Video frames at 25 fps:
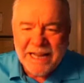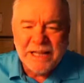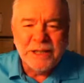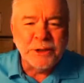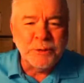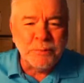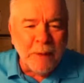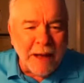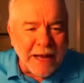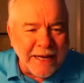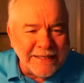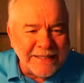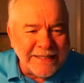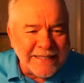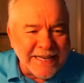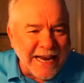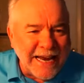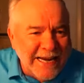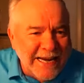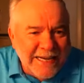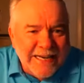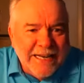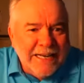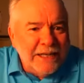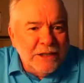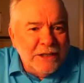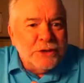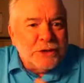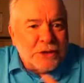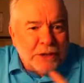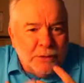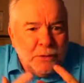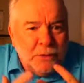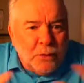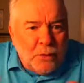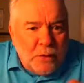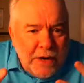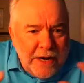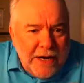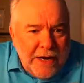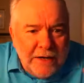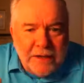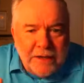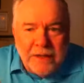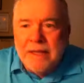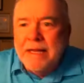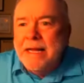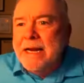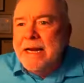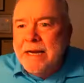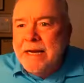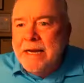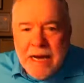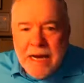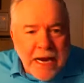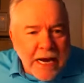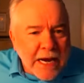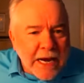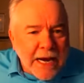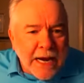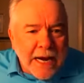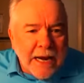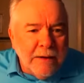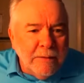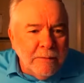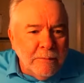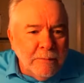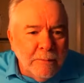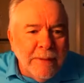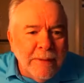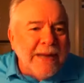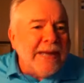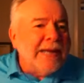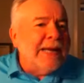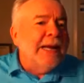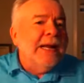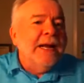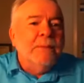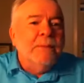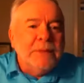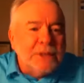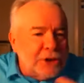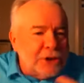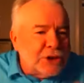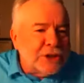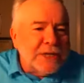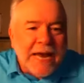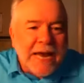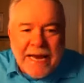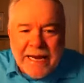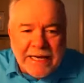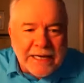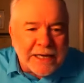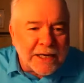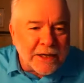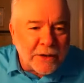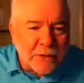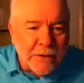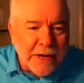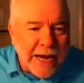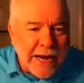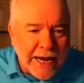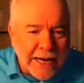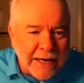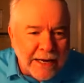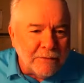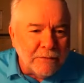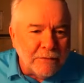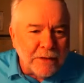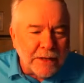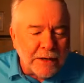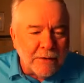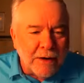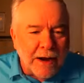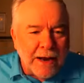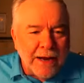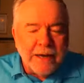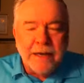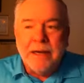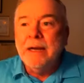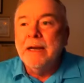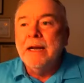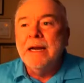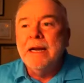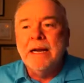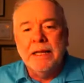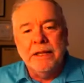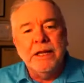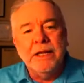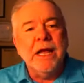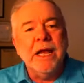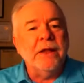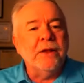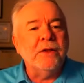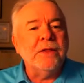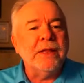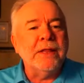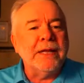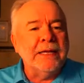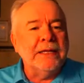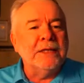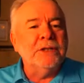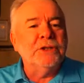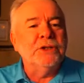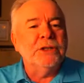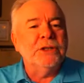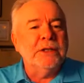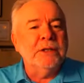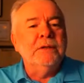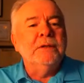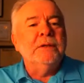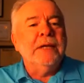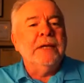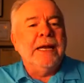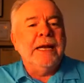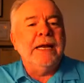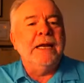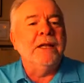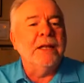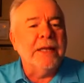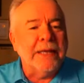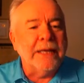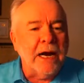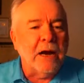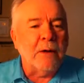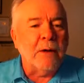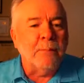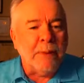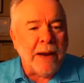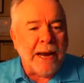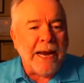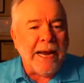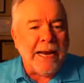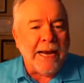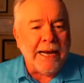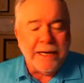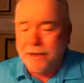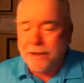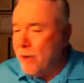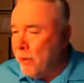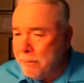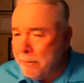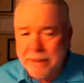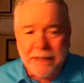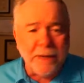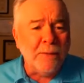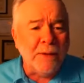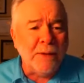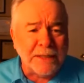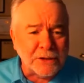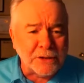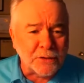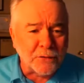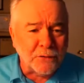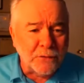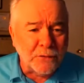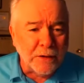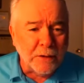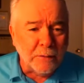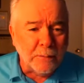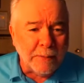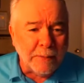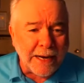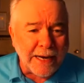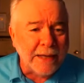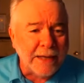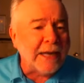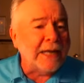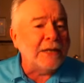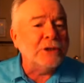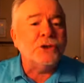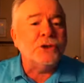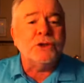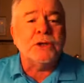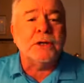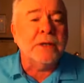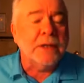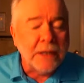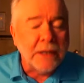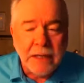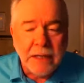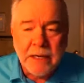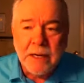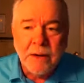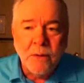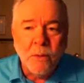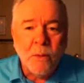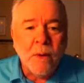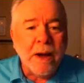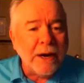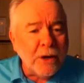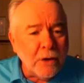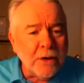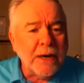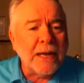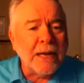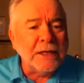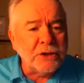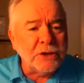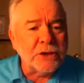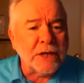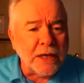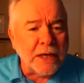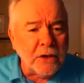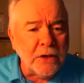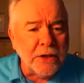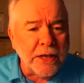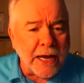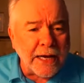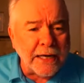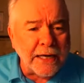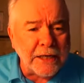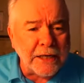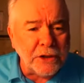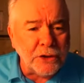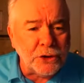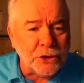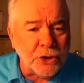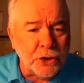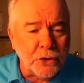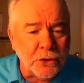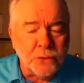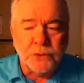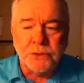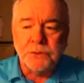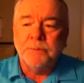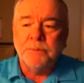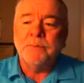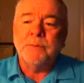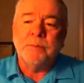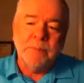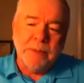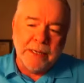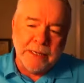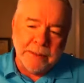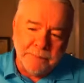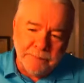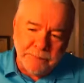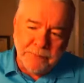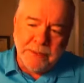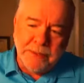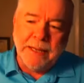spontaneous and real and and making a mistake creatively, right? And the other thing is healing our pain. Nobody wants to feel pain. I should. Why don't I sell Nike shoes? But